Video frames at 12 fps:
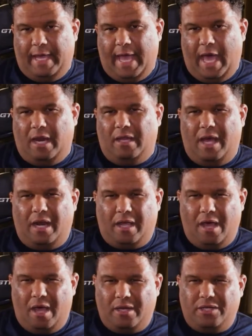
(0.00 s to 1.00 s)
It had a lot of
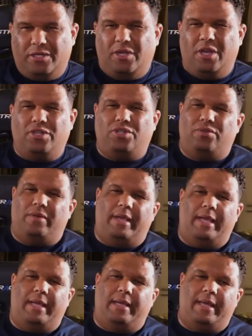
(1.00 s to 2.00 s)

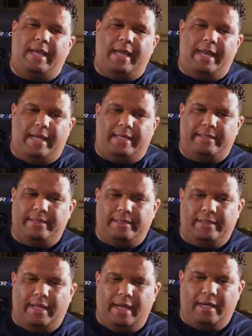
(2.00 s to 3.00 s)
country in it,
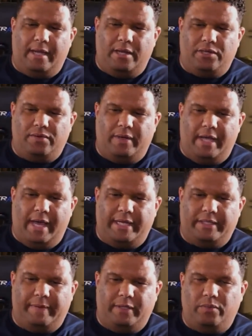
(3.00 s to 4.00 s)
a lot of country
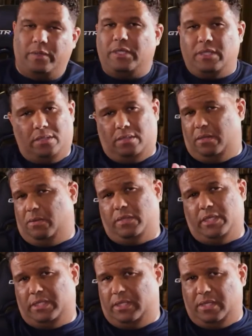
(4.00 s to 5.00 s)
aspects, which is no
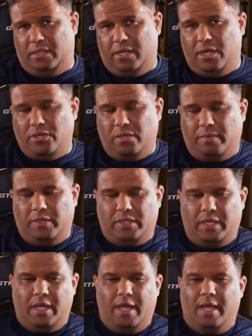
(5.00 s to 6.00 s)
diss to the country
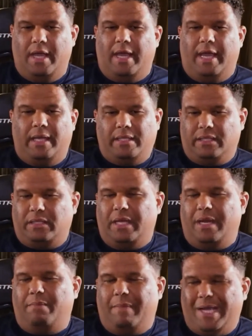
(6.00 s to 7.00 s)
music. It just
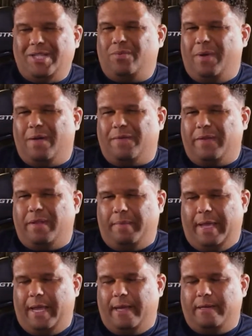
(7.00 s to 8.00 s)
didn't mesh well for the
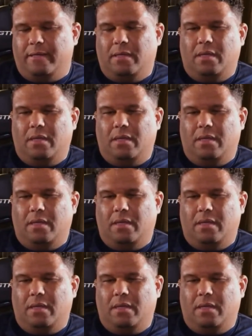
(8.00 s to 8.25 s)
band.